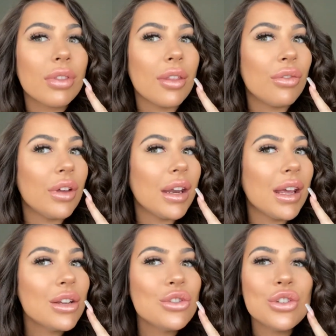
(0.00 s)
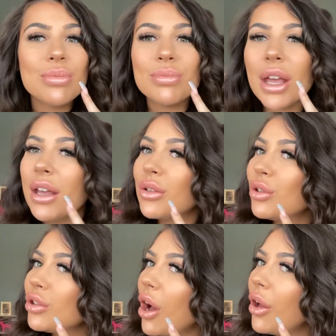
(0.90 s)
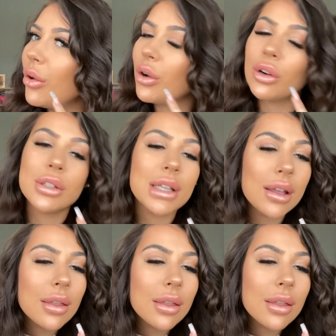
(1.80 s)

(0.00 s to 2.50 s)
the finish. It's so glossy.